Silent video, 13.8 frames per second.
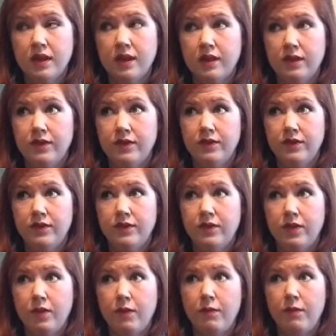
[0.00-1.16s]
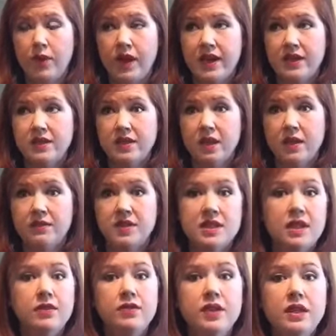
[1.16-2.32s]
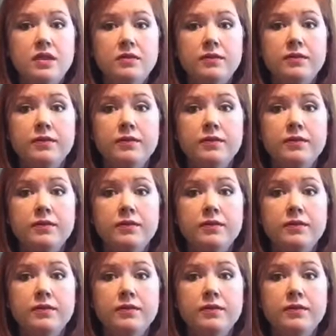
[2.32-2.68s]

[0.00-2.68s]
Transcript: of bites of stuffing.